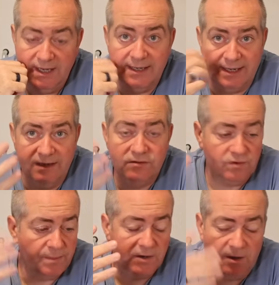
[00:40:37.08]
again,
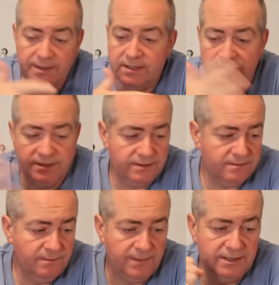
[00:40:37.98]
drop a comment and
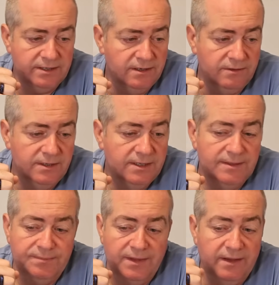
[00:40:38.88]
make,
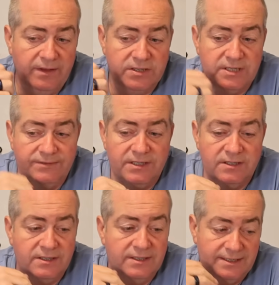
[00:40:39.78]
if there's something
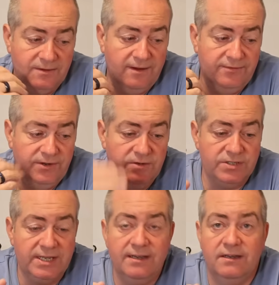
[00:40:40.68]
that I've
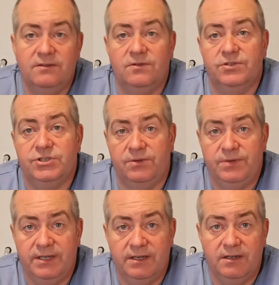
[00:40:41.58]
used here or
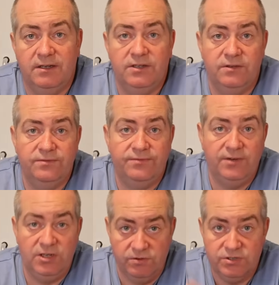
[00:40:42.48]
shown here and you've
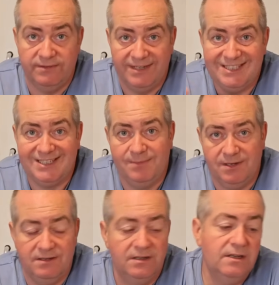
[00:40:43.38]
used something
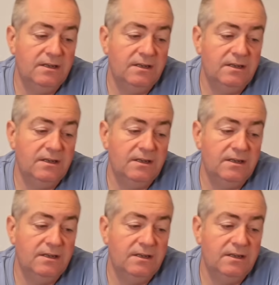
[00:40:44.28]
similar,